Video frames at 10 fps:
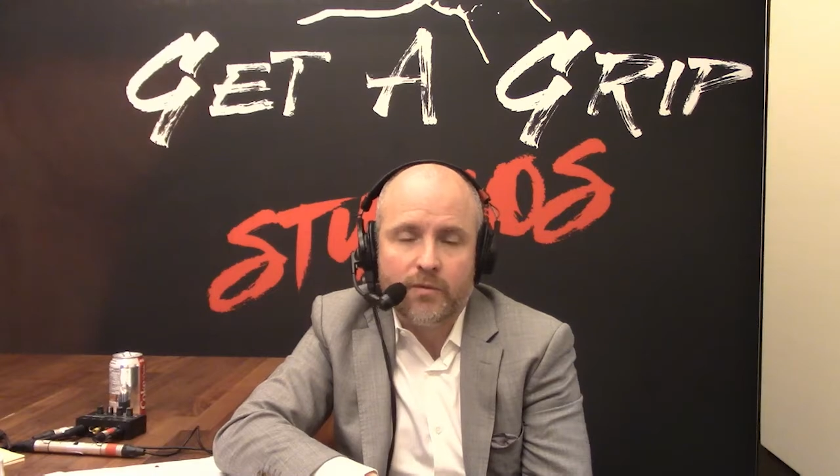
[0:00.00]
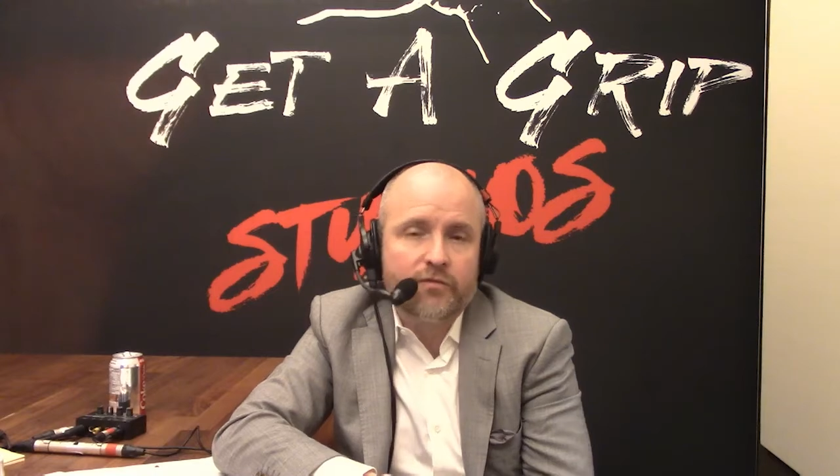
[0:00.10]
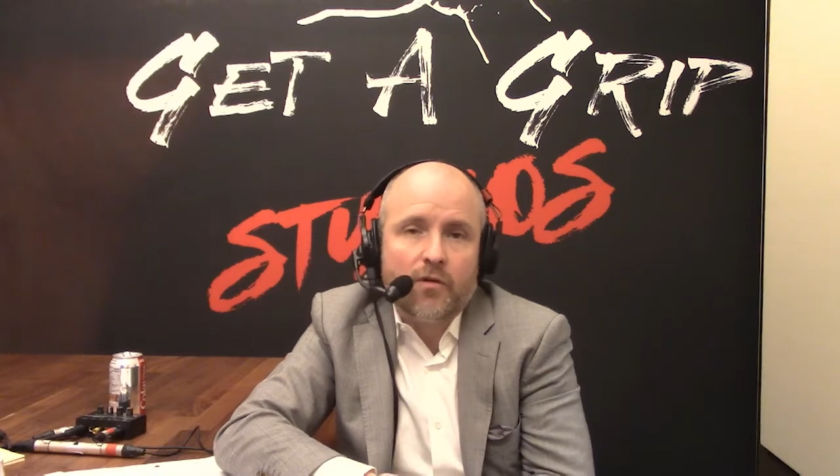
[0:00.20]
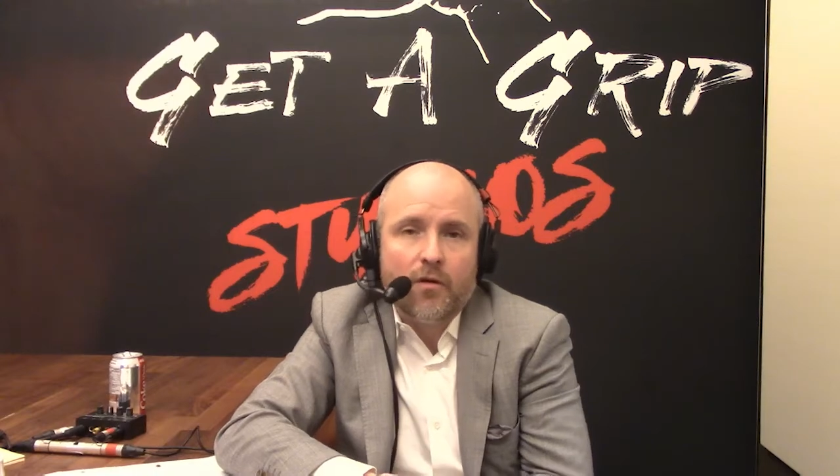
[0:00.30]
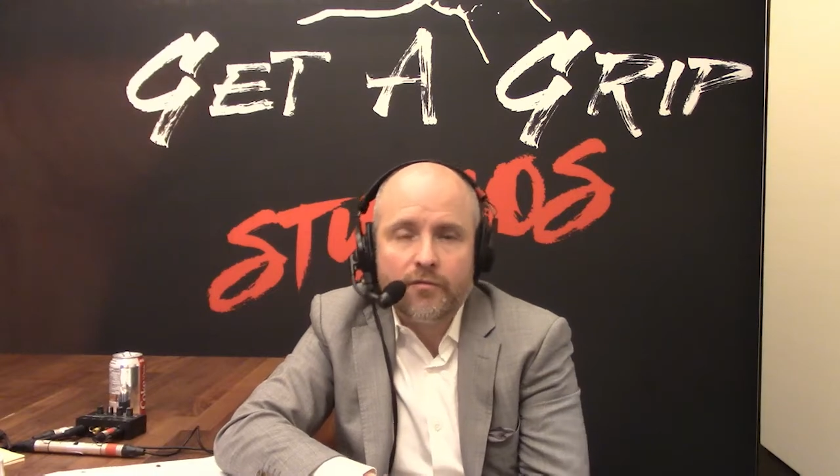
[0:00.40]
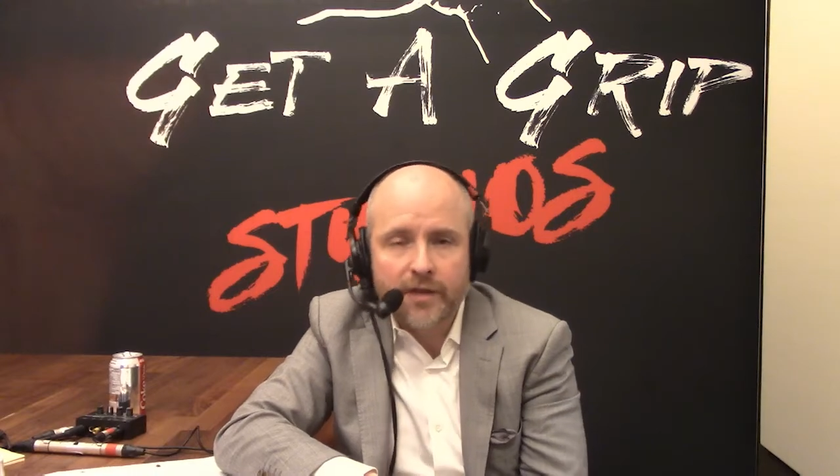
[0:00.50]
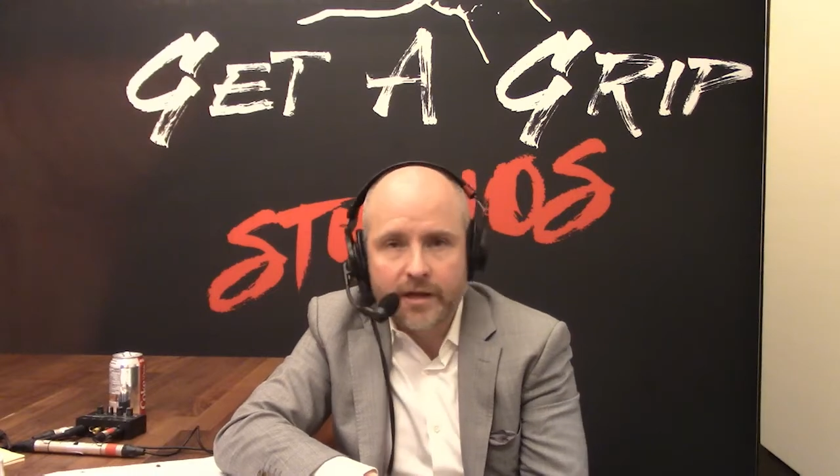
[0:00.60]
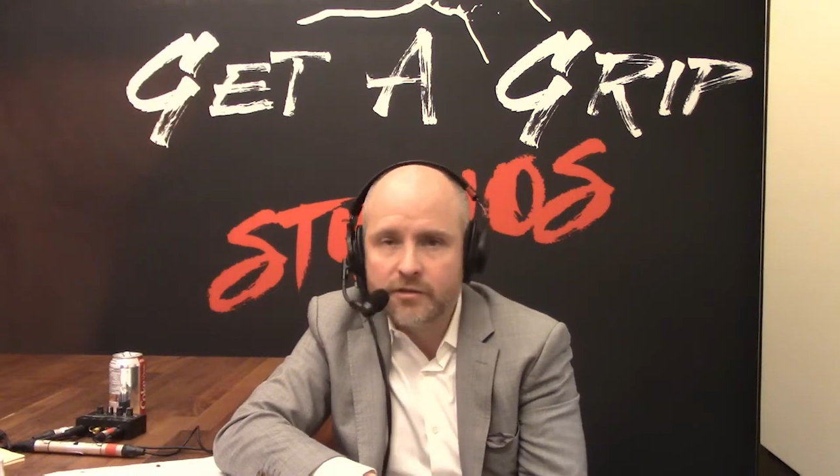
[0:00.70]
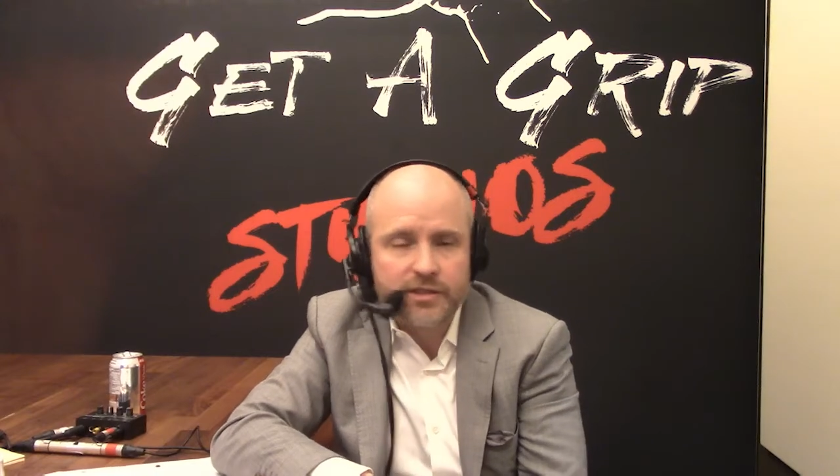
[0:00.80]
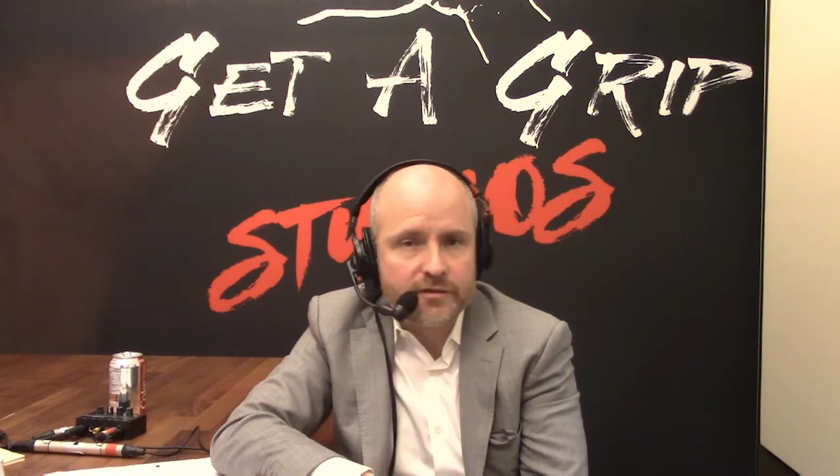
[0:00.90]
We've solved the
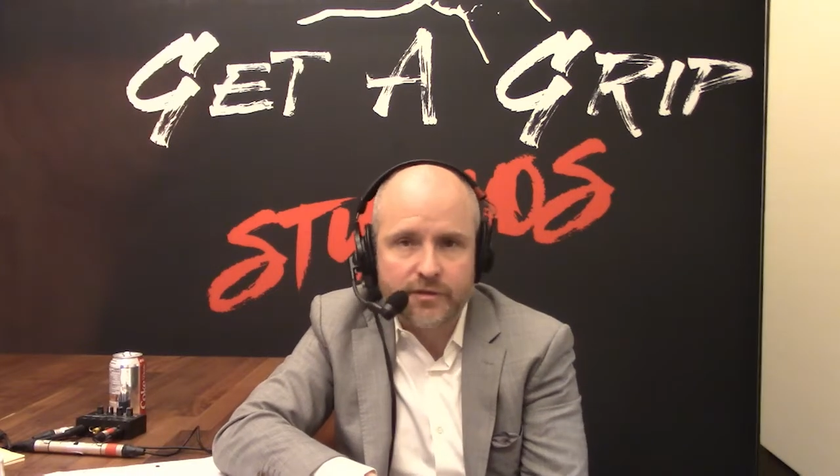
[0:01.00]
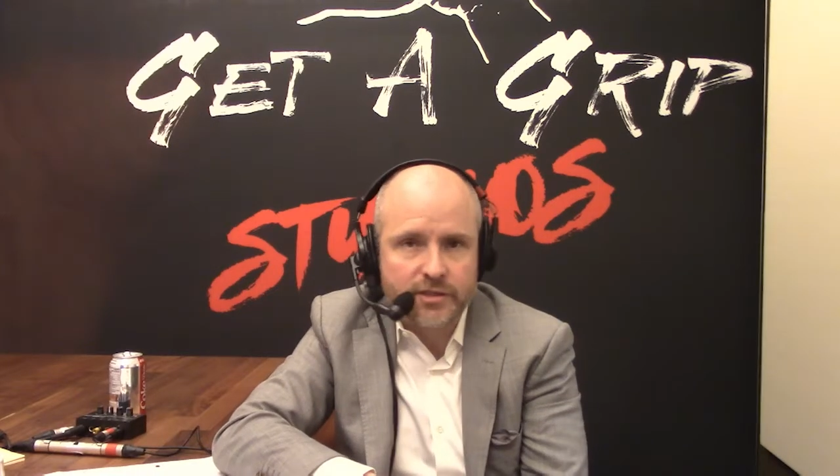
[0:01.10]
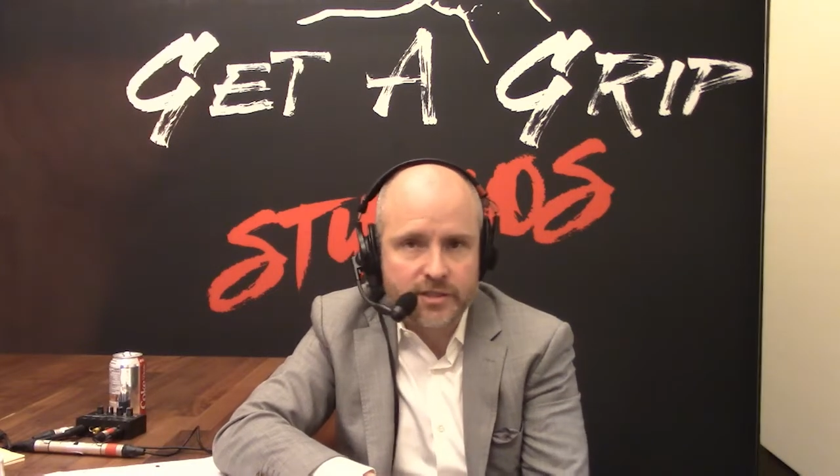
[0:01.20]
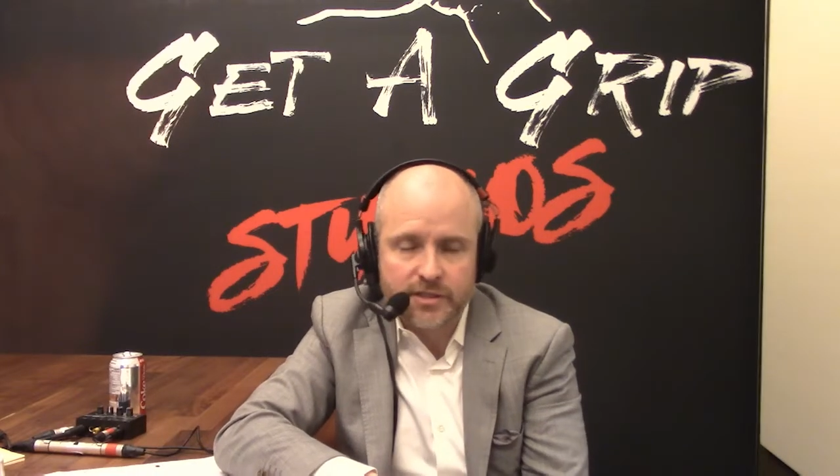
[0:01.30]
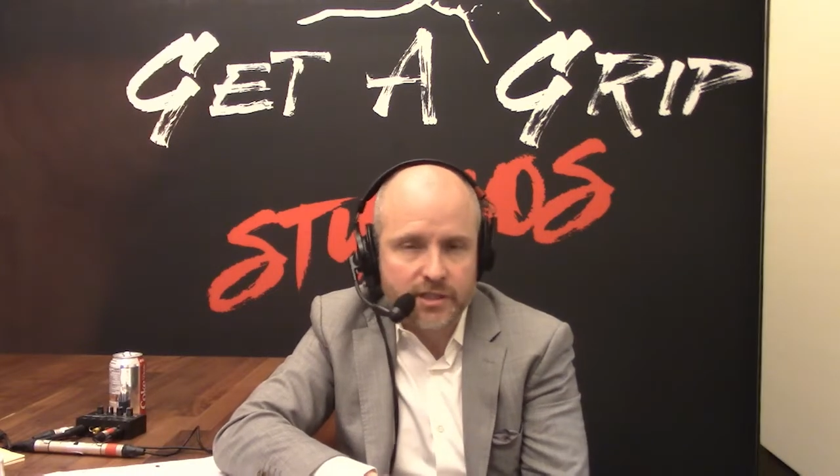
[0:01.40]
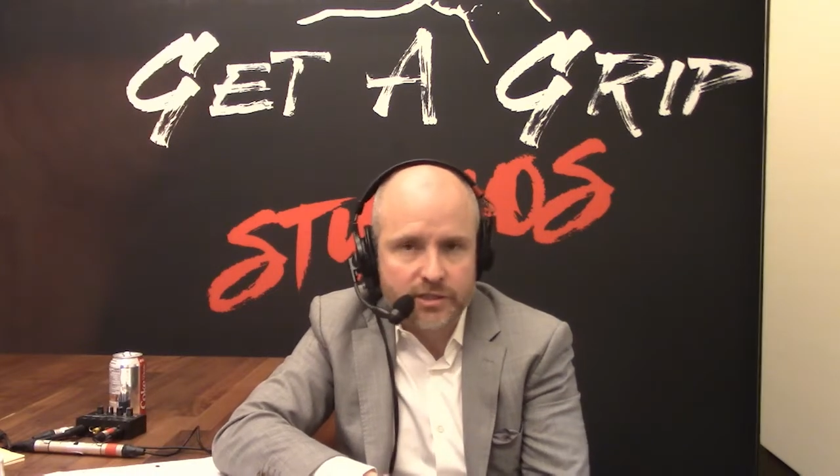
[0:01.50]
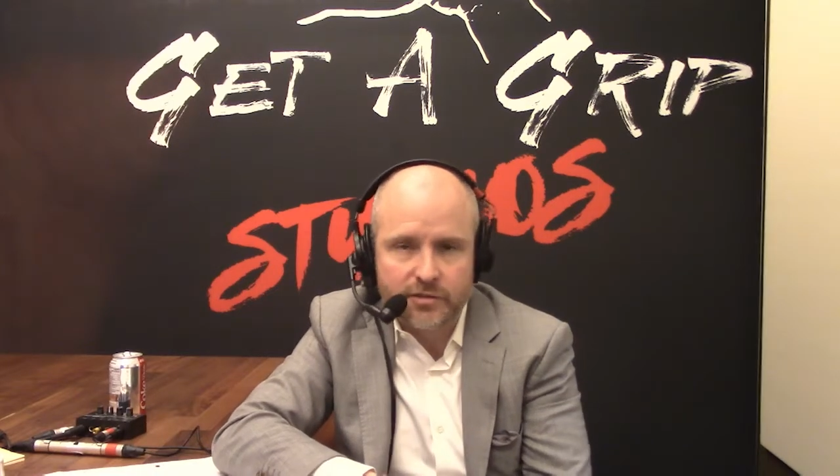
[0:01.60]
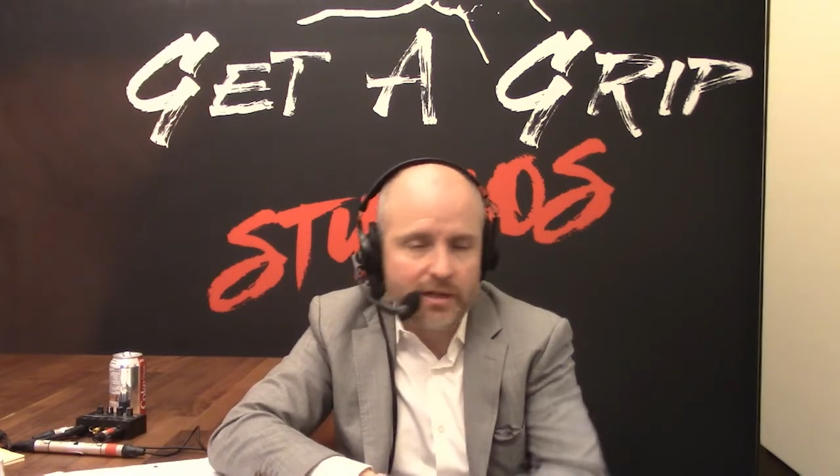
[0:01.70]
energy efficiency issue.